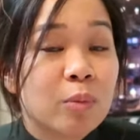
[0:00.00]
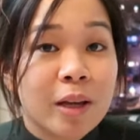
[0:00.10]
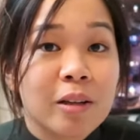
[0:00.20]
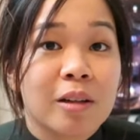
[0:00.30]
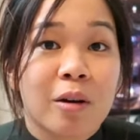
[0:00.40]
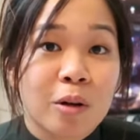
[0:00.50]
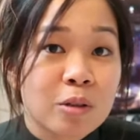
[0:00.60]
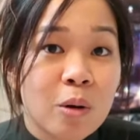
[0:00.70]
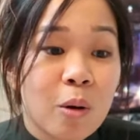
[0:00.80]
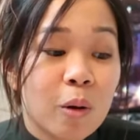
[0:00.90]
regular, or
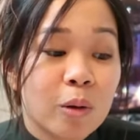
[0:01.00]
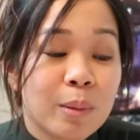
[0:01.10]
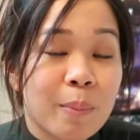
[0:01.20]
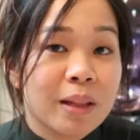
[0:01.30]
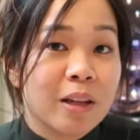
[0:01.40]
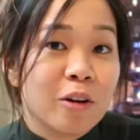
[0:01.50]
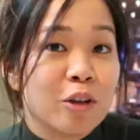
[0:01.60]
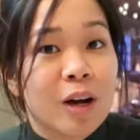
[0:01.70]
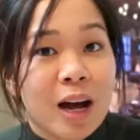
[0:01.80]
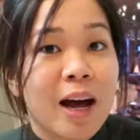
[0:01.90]
tall depending on
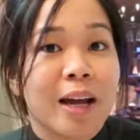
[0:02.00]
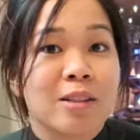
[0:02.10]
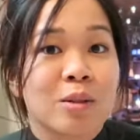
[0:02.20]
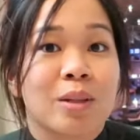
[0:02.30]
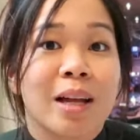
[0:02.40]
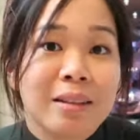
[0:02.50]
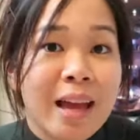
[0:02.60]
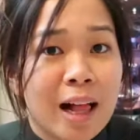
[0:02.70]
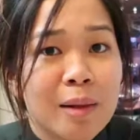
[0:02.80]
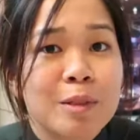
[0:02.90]
your height, so that
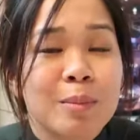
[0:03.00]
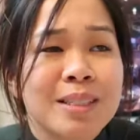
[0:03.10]
helps.